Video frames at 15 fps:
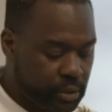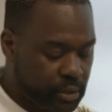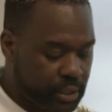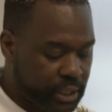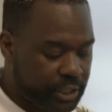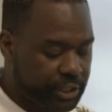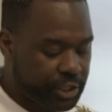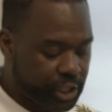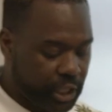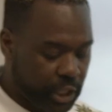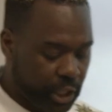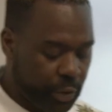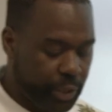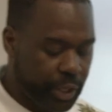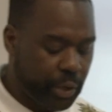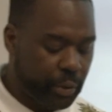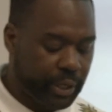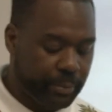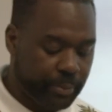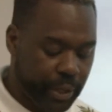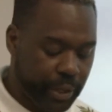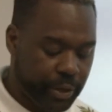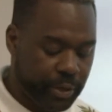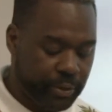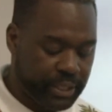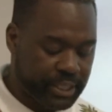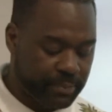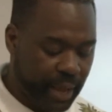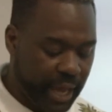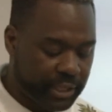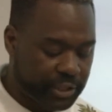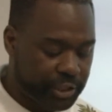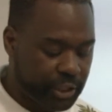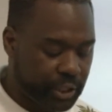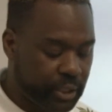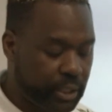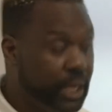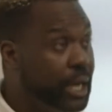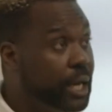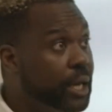such as colonial and imperial expansion,